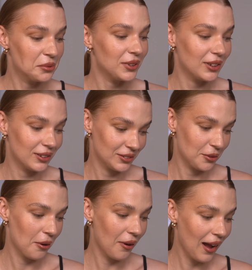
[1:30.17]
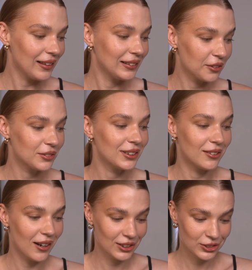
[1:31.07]
2 years ago, I lived
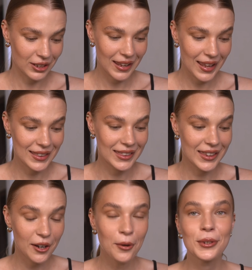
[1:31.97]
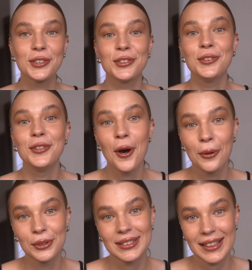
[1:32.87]
in Russia and there was
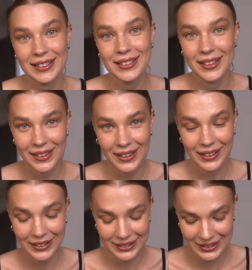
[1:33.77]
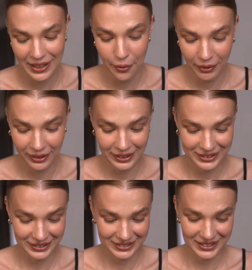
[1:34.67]
no such a thing as DIY
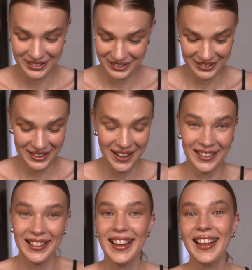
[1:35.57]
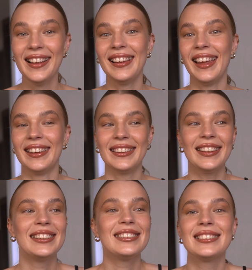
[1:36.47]
lash extension there. Like,
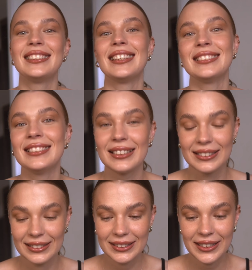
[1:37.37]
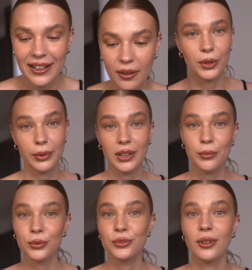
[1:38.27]
it just doesn't exist there. But when I
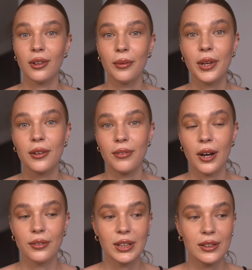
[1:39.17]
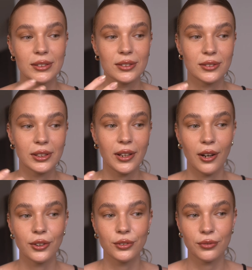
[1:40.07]
moved to Colombia, I found that it's really
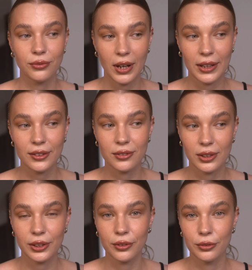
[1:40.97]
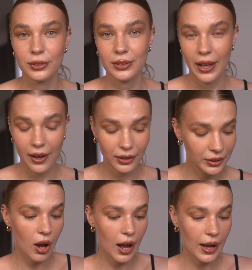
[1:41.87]
hard to find really good tech.
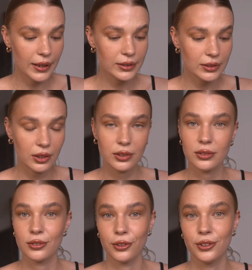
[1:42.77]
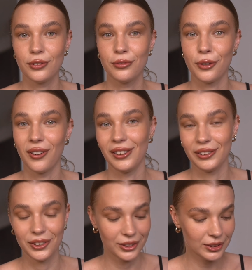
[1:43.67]
I started searching for
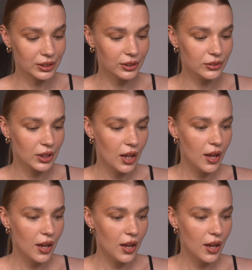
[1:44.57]
alternatives,